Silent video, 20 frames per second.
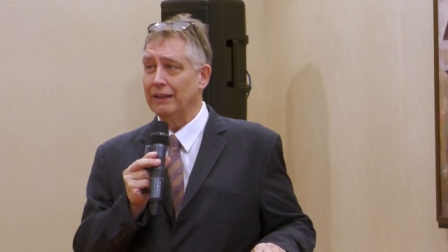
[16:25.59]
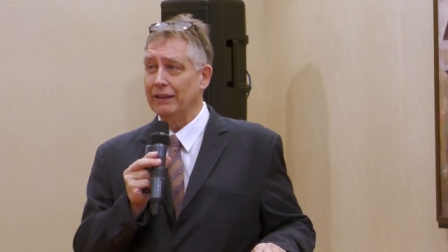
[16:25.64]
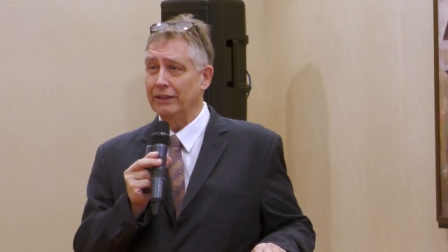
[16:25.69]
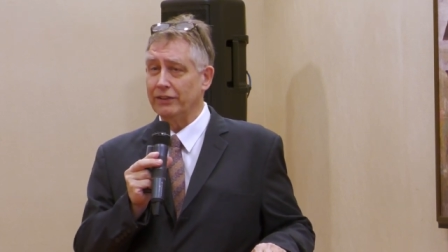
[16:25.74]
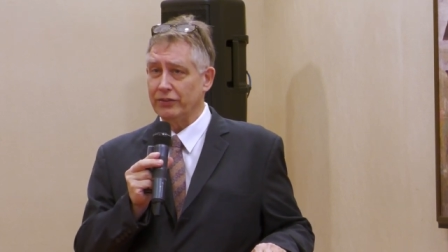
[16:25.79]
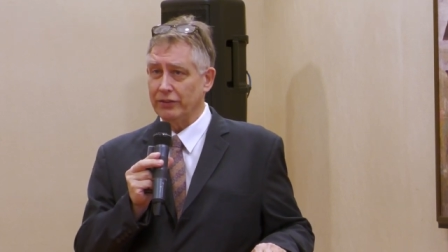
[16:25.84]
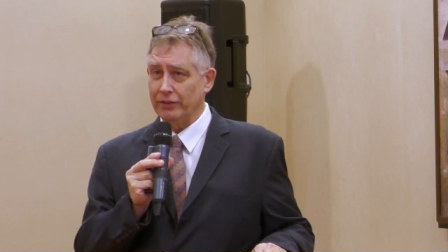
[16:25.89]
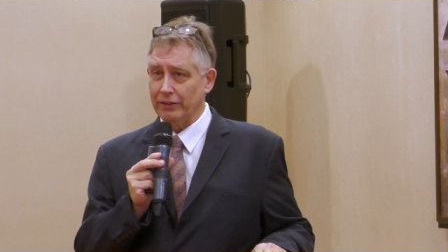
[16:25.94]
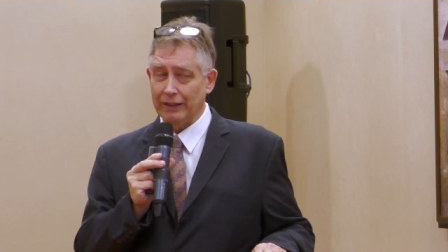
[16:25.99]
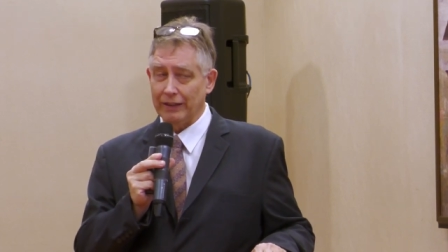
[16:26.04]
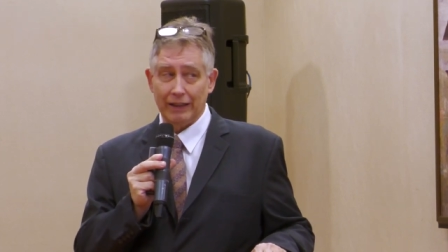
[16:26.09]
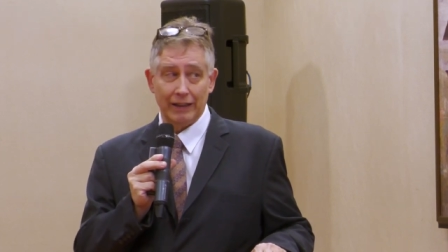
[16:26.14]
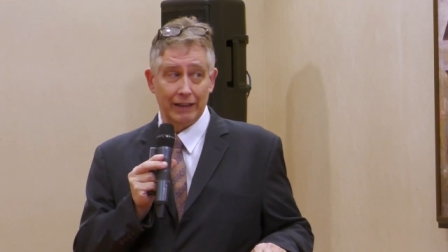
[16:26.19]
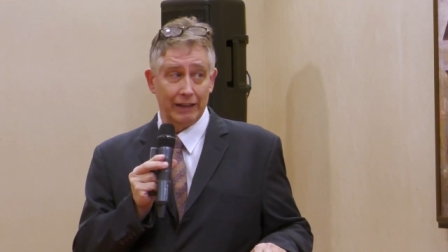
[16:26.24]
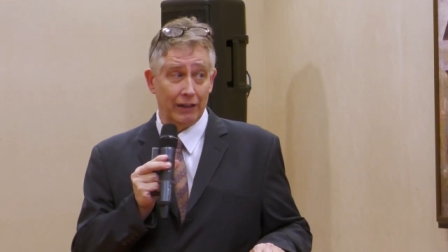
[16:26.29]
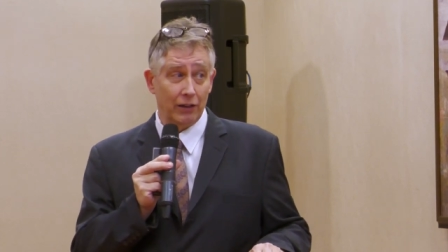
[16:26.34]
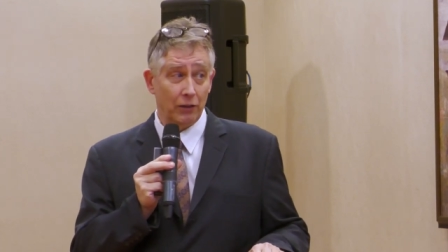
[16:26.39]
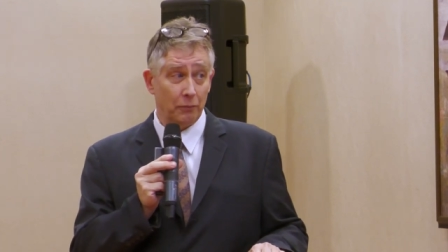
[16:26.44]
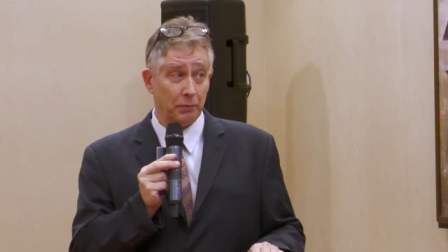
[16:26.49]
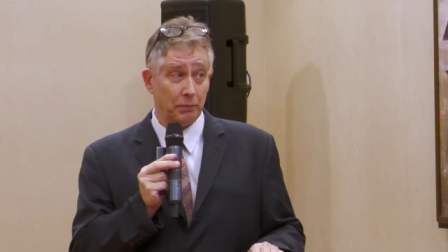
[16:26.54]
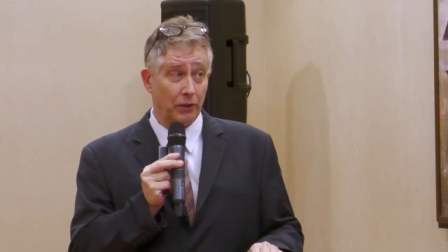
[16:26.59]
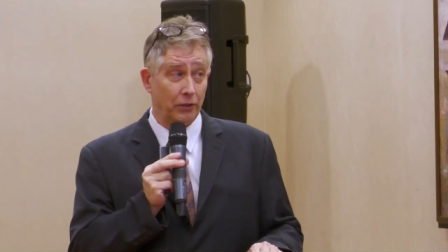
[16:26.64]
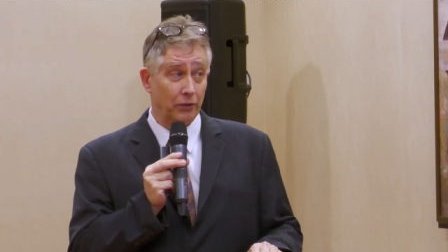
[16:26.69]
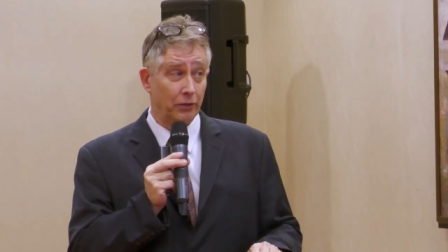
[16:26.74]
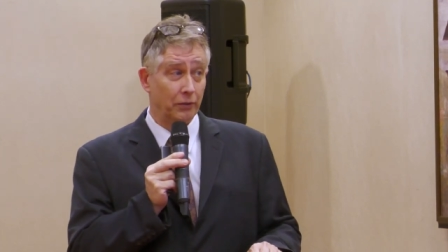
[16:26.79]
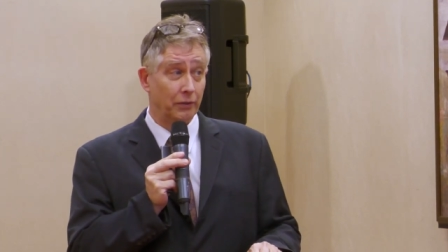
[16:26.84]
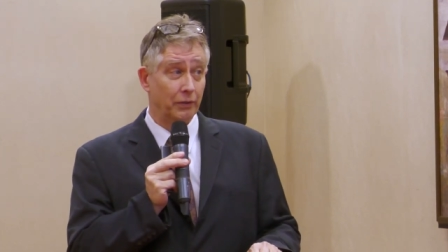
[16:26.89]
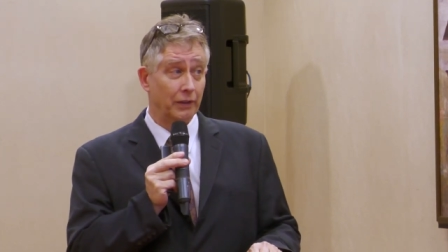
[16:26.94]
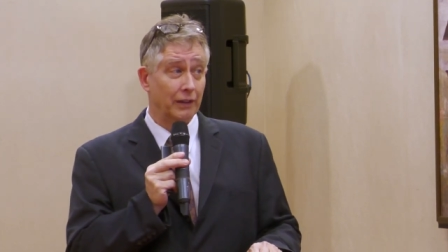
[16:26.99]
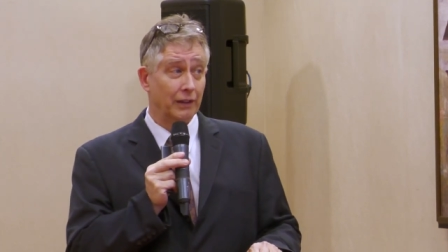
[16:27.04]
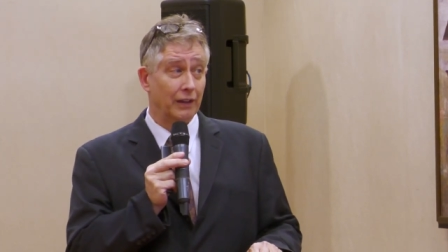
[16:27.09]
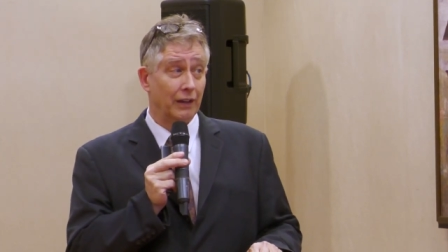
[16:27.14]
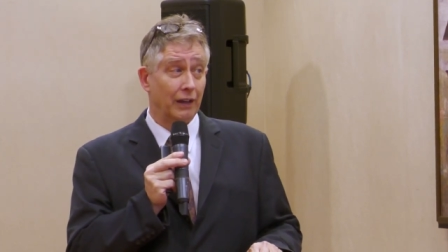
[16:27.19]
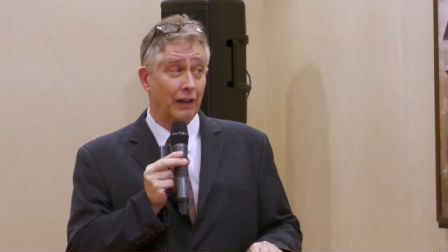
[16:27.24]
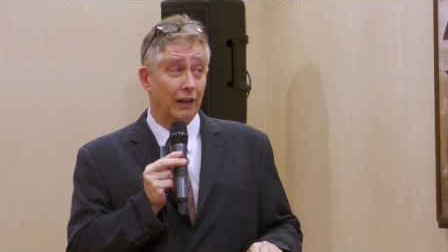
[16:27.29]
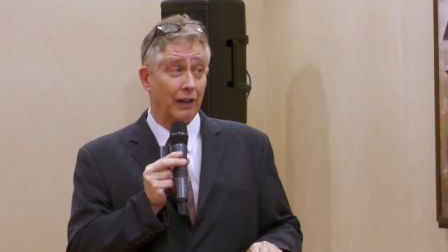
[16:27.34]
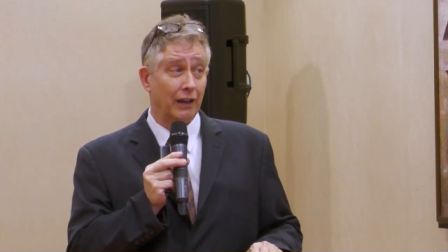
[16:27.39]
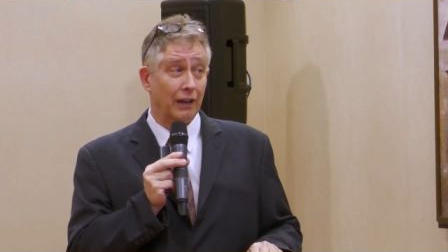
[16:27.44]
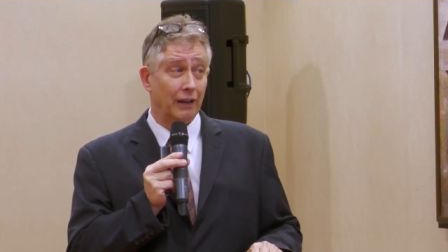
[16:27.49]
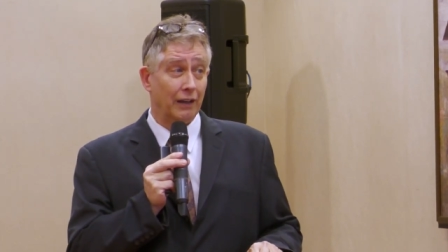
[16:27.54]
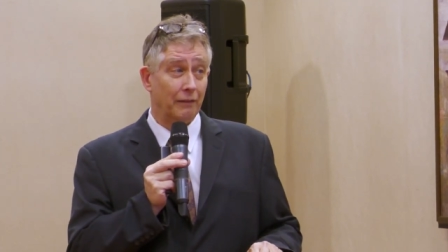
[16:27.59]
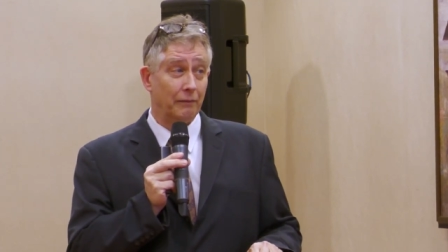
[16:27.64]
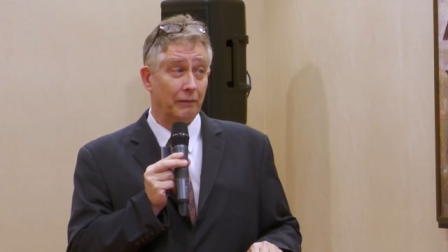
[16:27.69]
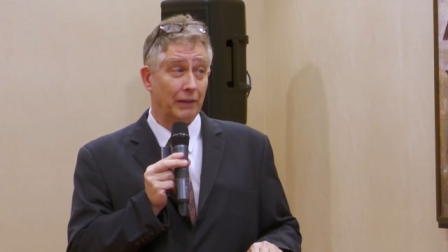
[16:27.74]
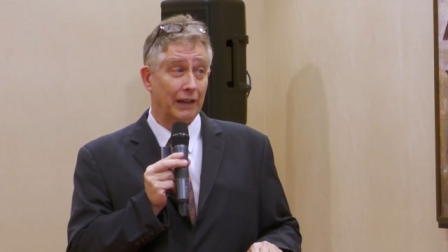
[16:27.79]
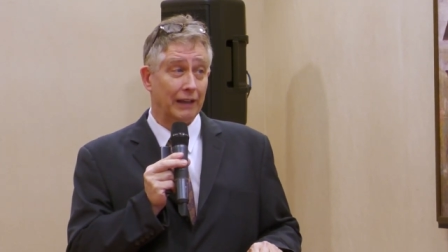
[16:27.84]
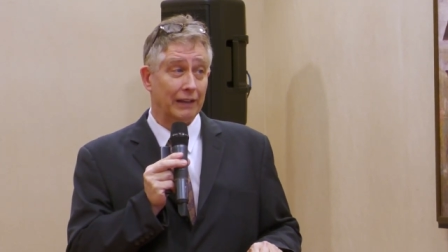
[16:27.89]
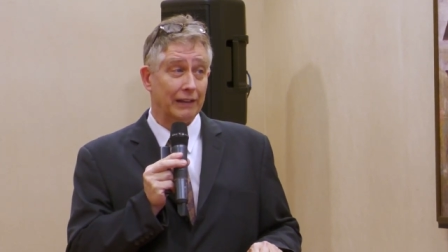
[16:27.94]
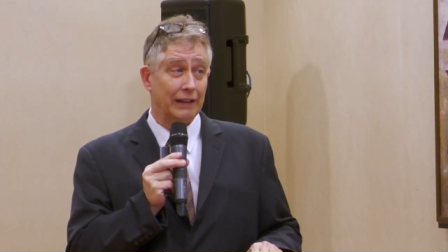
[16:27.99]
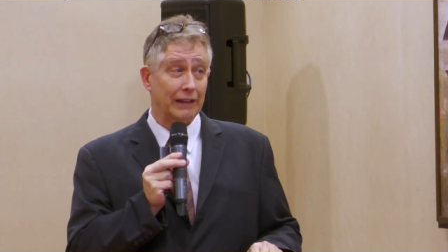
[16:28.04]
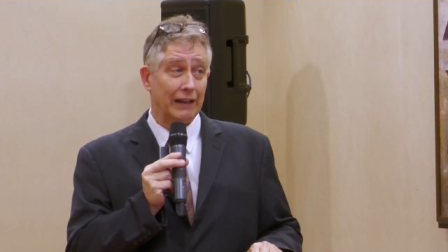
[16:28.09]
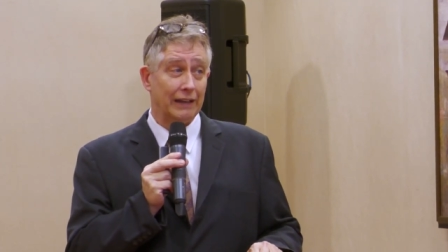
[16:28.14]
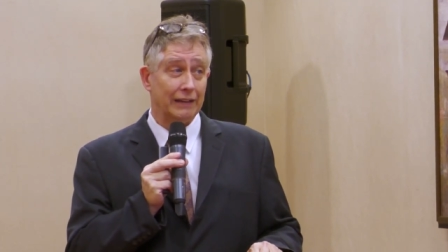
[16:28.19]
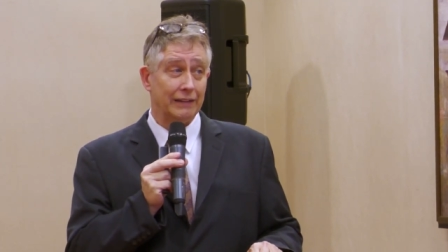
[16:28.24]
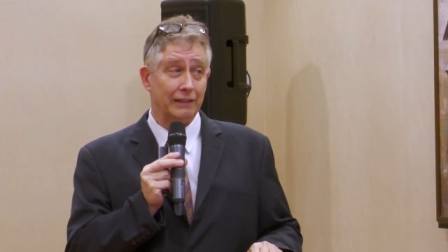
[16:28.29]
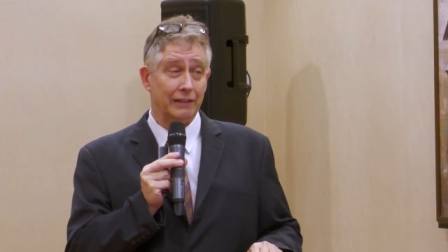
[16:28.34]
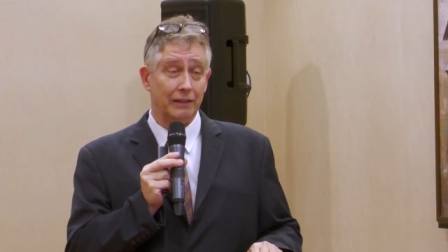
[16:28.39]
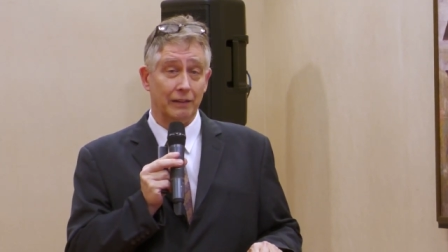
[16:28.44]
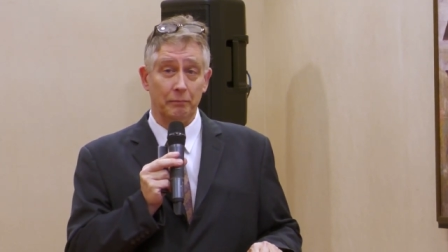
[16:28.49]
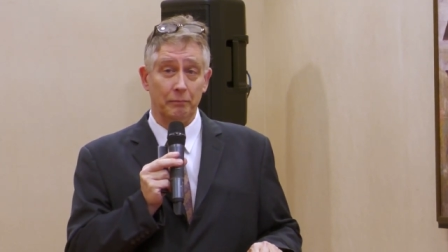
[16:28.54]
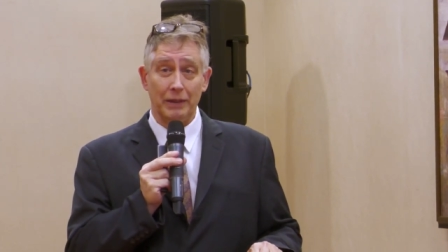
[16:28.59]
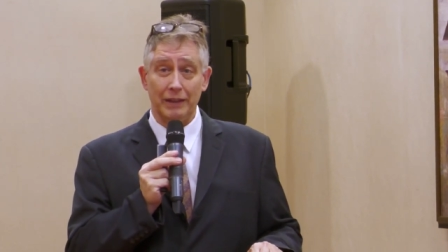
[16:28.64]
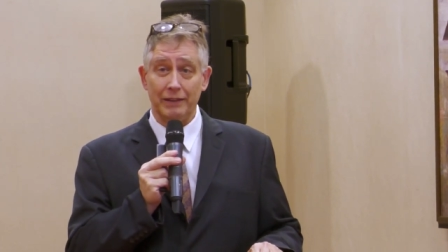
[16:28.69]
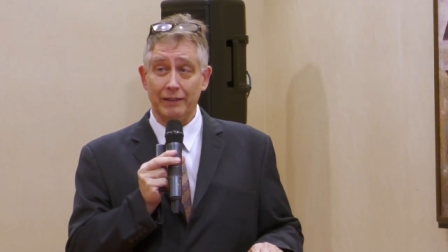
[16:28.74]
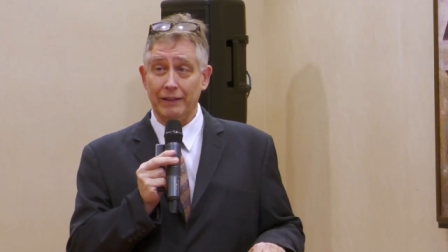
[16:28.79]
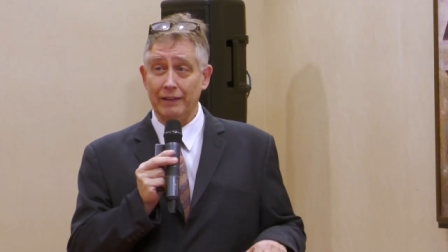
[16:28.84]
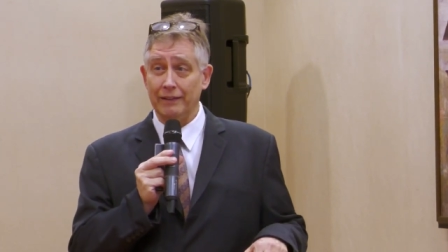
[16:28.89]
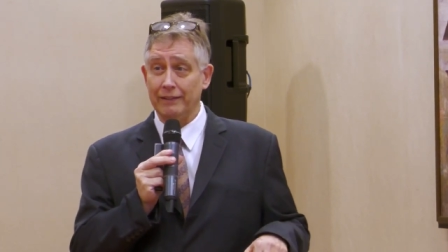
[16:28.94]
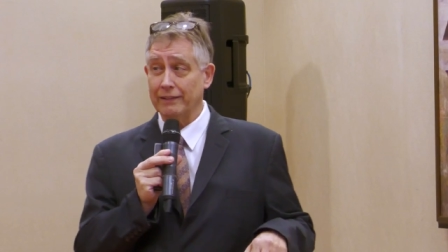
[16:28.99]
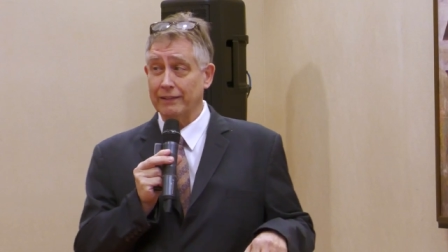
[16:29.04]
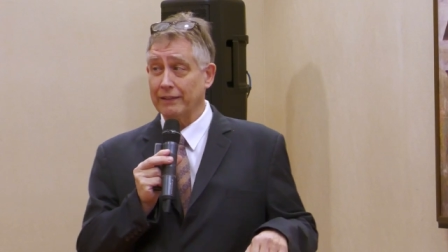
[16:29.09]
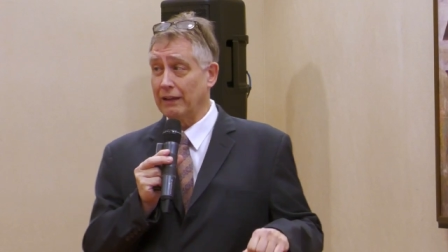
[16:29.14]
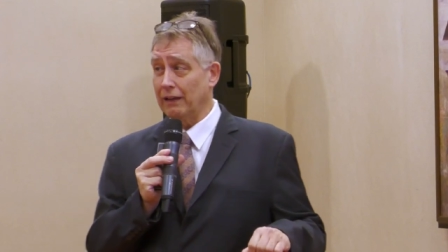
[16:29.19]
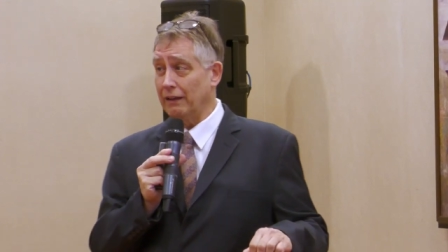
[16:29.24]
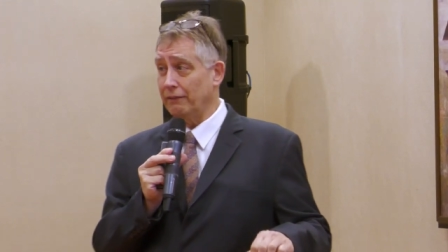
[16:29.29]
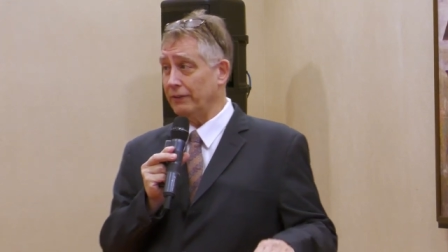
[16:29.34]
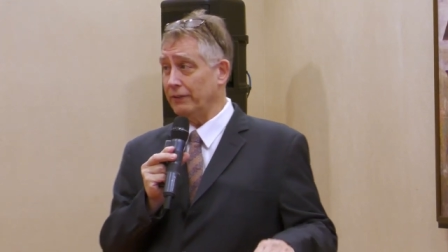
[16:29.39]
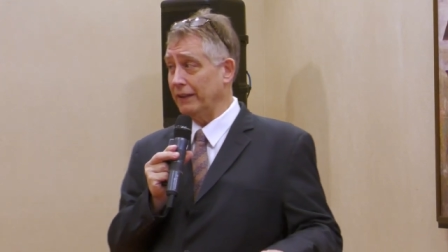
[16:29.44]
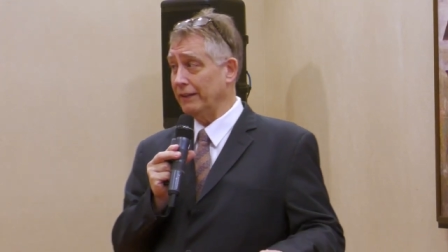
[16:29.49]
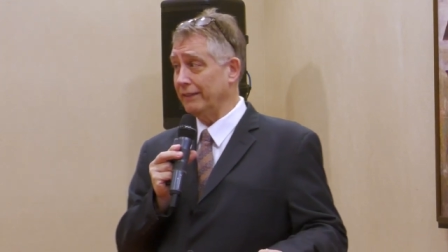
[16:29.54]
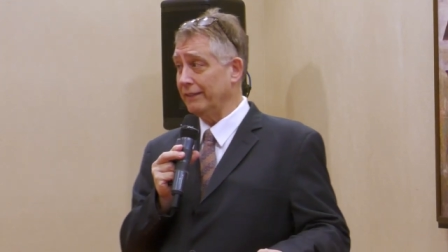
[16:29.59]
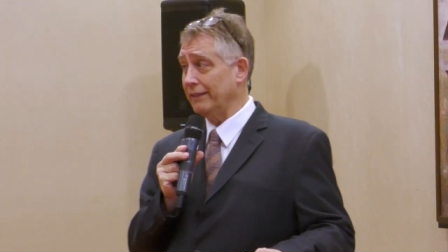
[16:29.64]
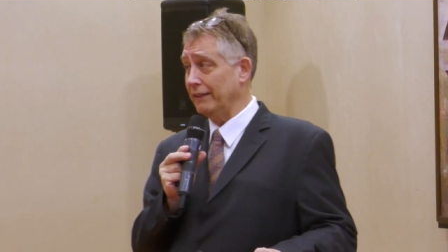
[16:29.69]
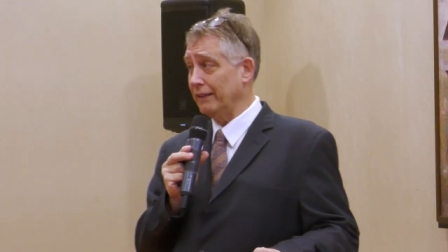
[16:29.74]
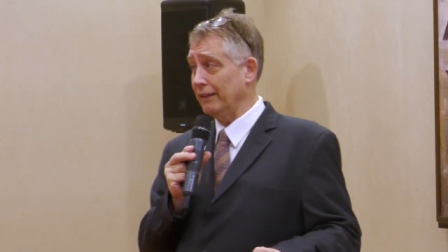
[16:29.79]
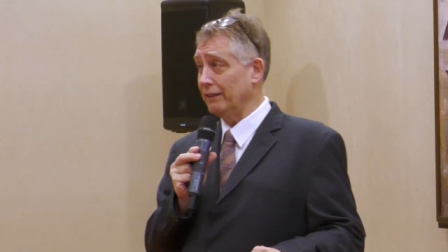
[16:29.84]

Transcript: It certainly can help you, um, and and but this confidence